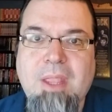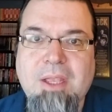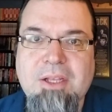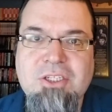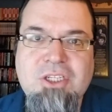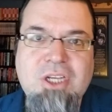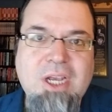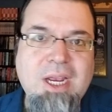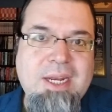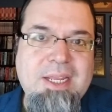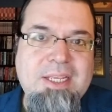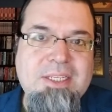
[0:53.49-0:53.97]

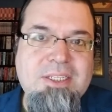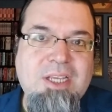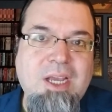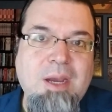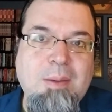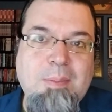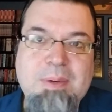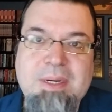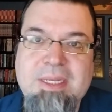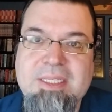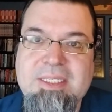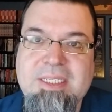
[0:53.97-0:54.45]
Chinese
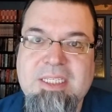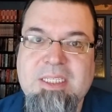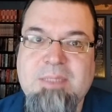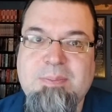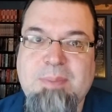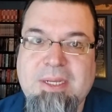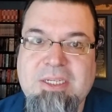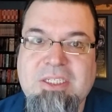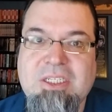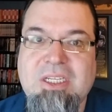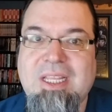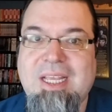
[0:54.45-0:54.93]
companies that
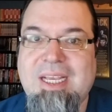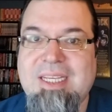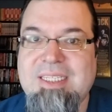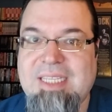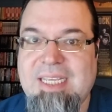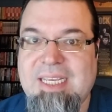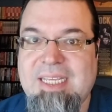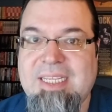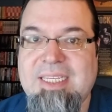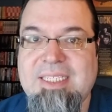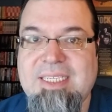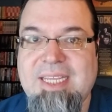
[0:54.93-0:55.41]
specialize
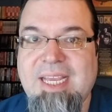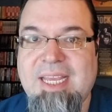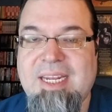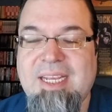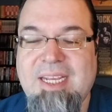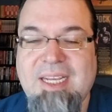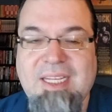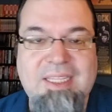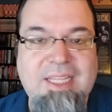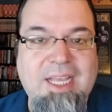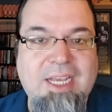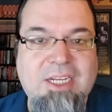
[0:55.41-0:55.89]
in data
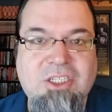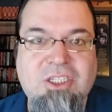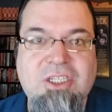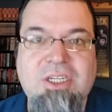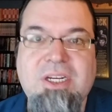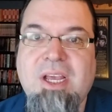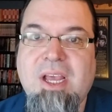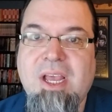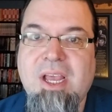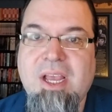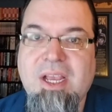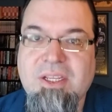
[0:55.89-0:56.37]
collection,